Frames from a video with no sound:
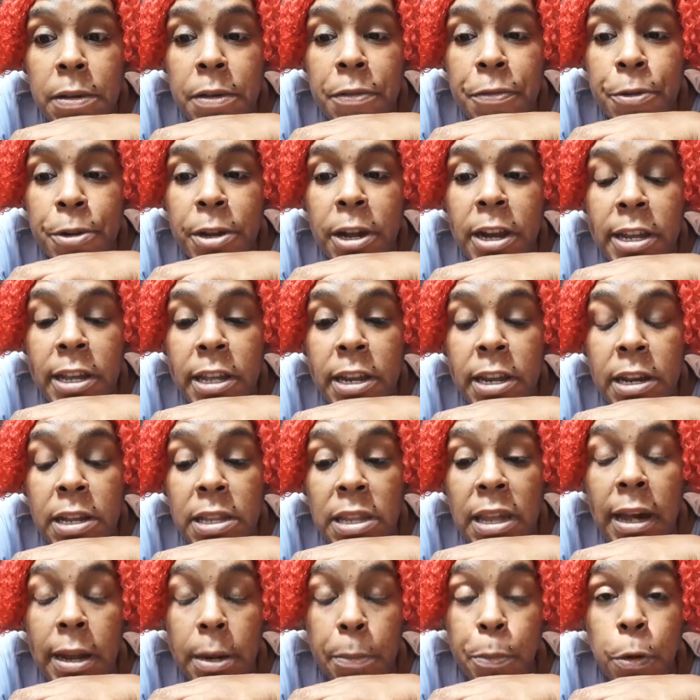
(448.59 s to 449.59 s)
if you're not getting a
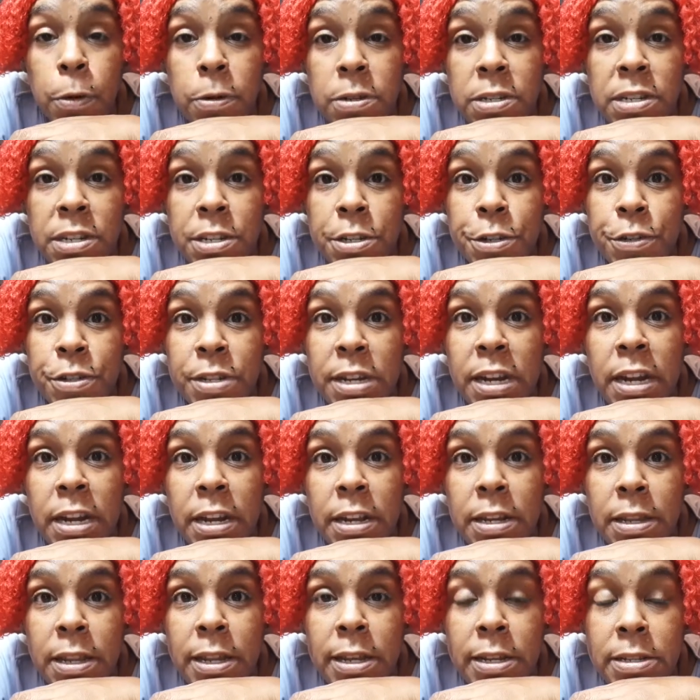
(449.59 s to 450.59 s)
lot of protein in your
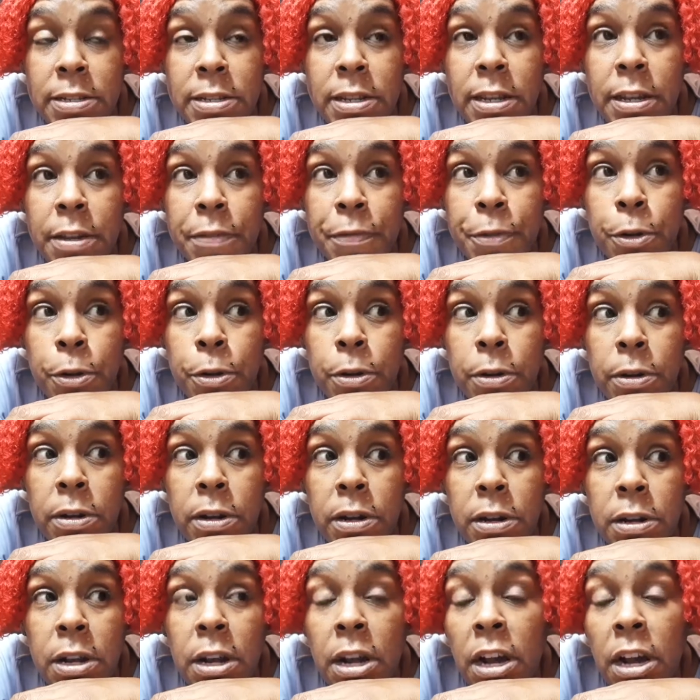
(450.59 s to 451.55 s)
diet, like say if you're